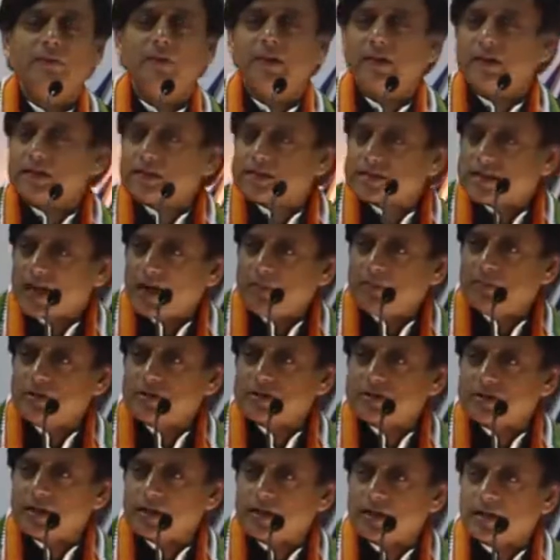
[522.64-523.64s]
That
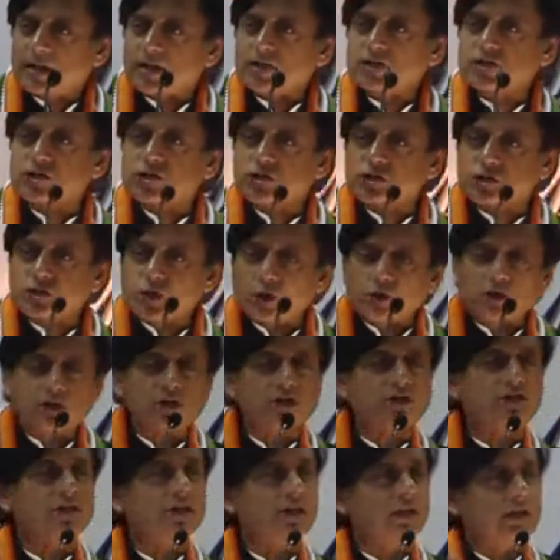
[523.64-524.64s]
established that an
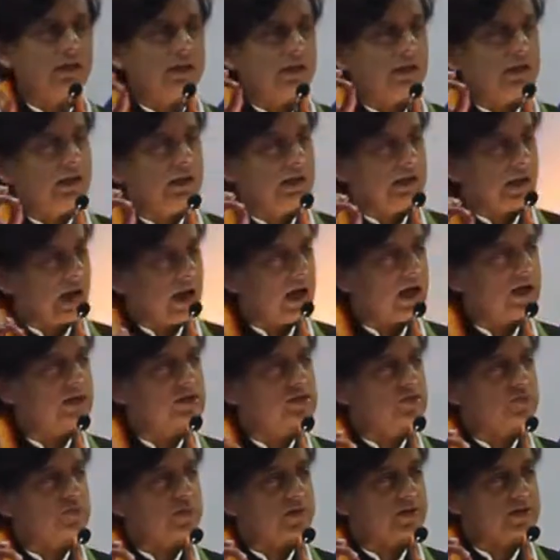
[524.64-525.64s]
astonishingly
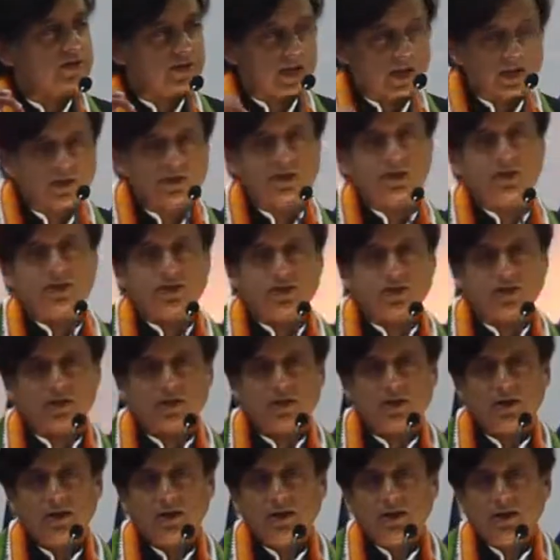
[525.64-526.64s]
large percentage